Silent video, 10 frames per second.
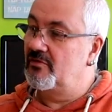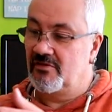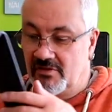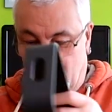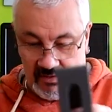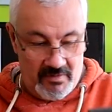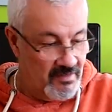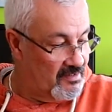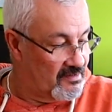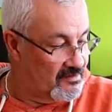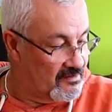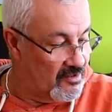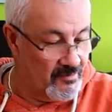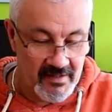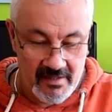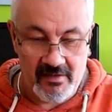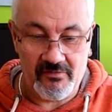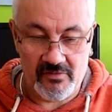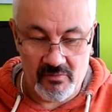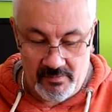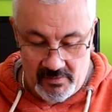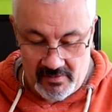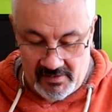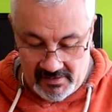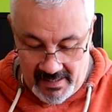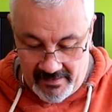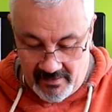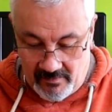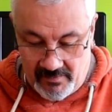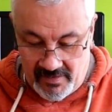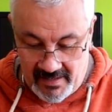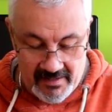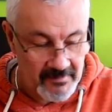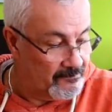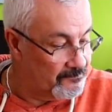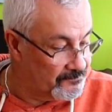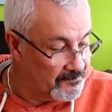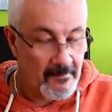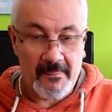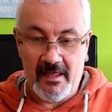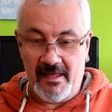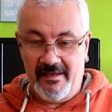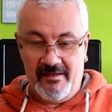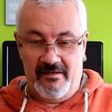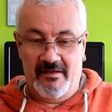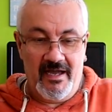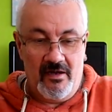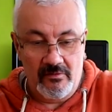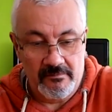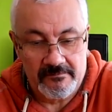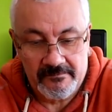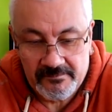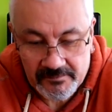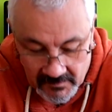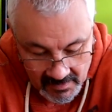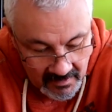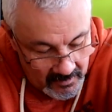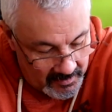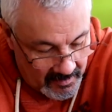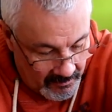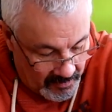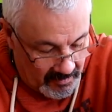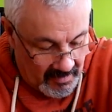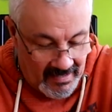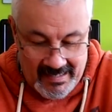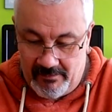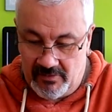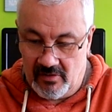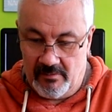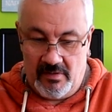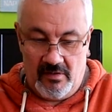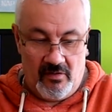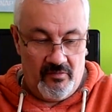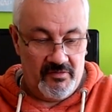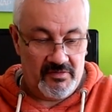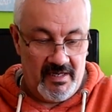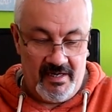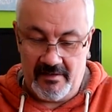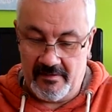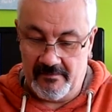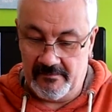can see where this is going now. So we put the stand up there. Now we can put the laptop on the stand,